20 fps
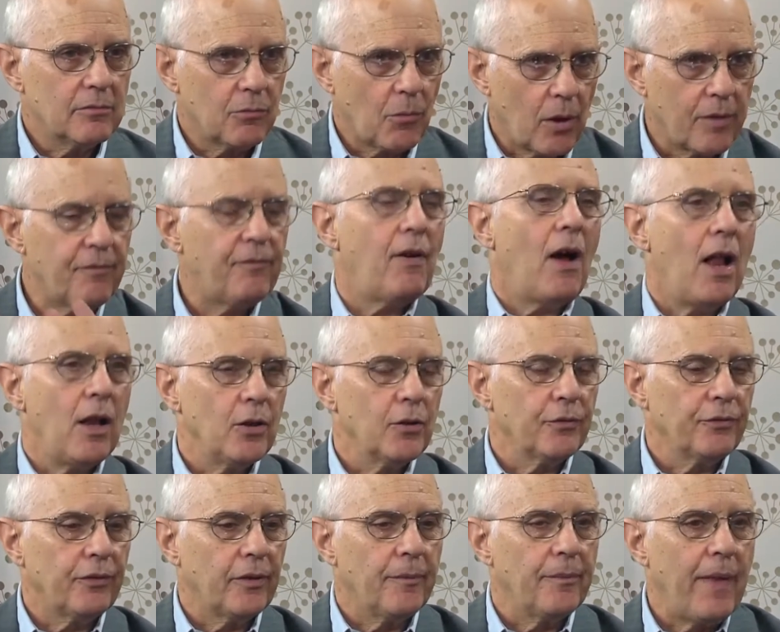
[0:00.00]
what
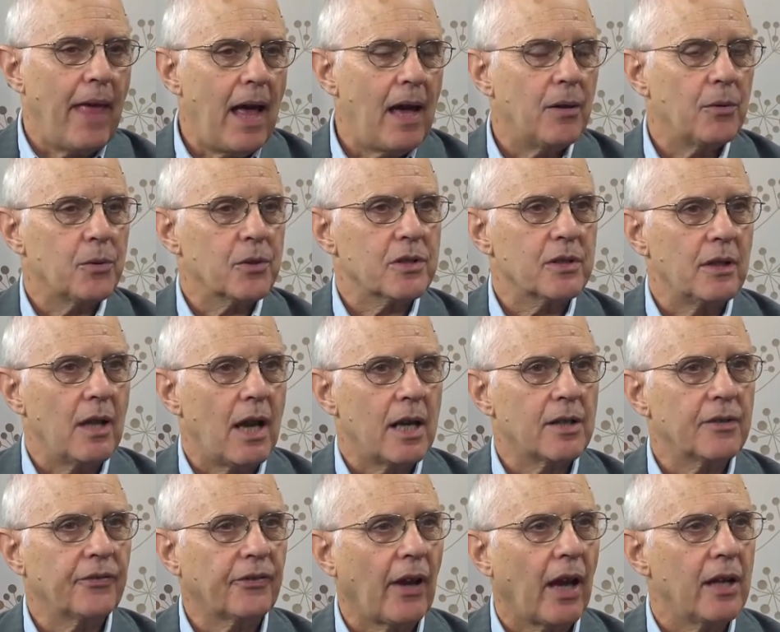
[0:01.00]
followed from that was a lot
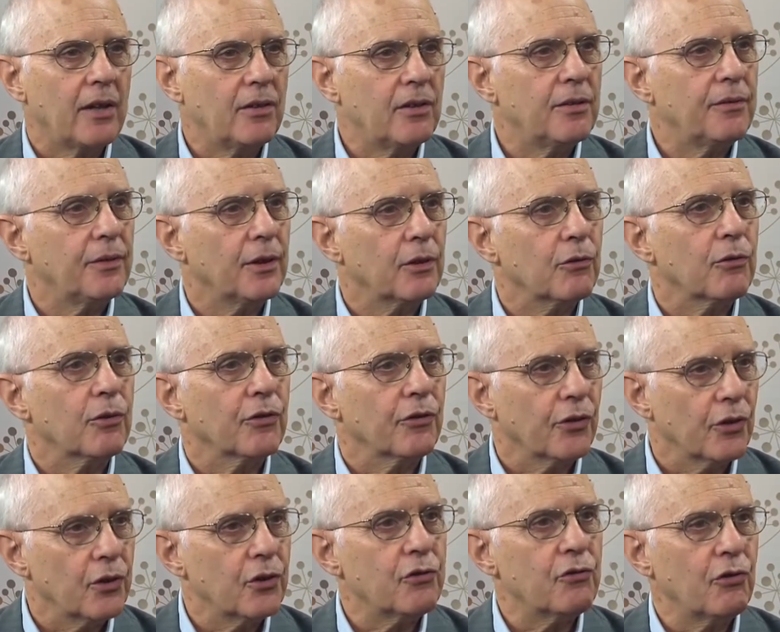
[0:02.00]
of scientific
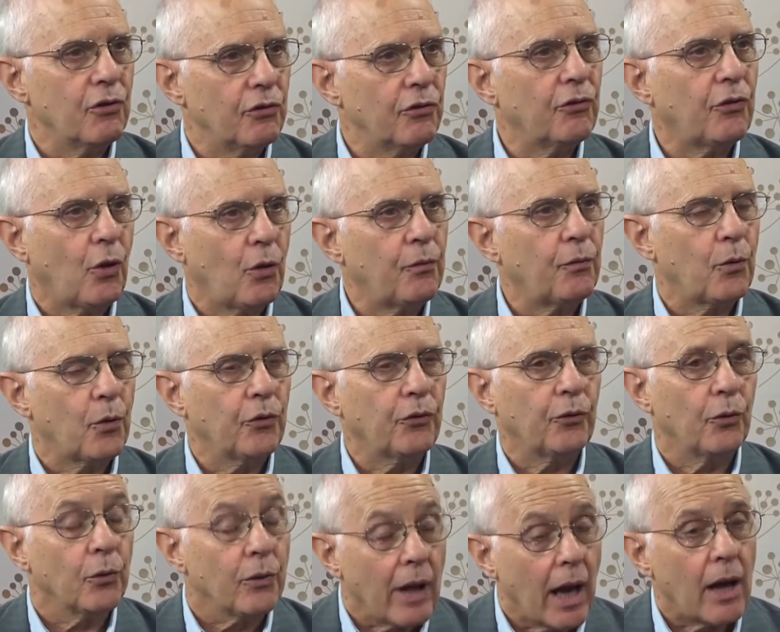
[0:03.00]
research and so forth.
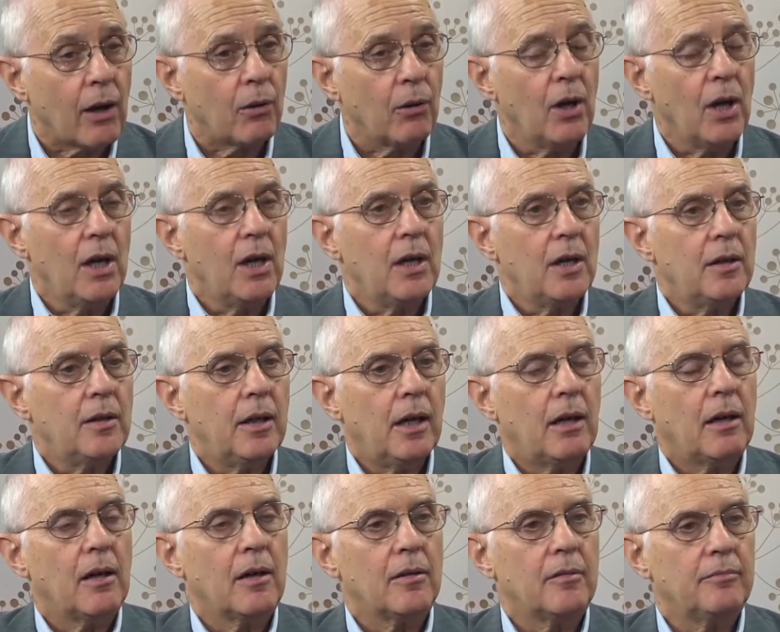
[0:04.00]
So now
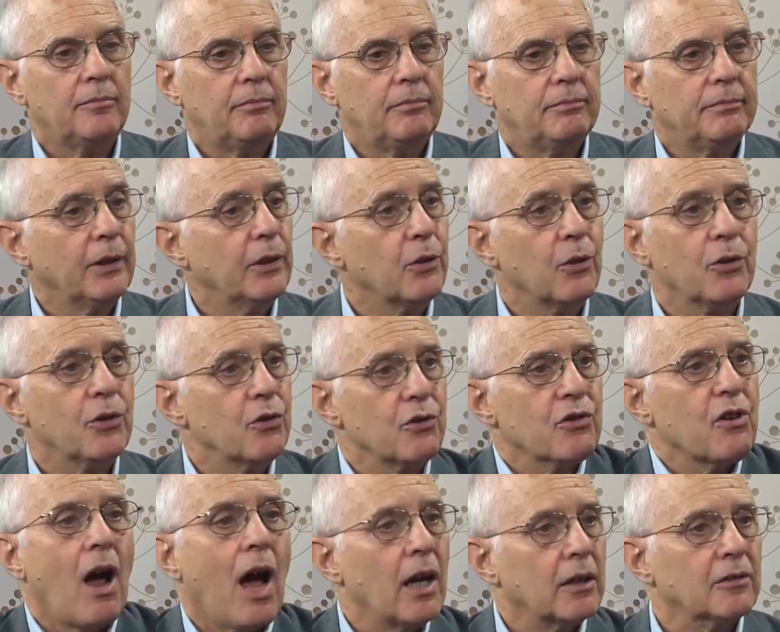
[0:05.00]
um, you know, your
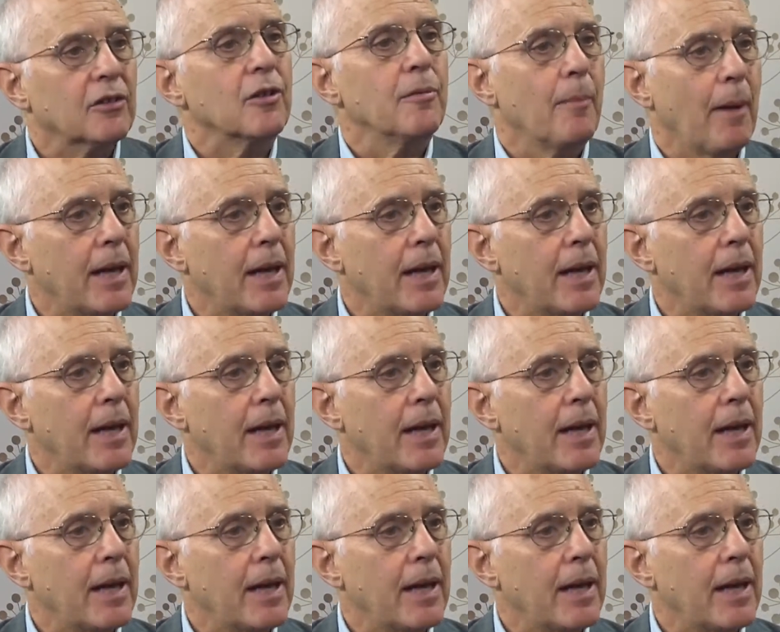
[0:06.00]
doctor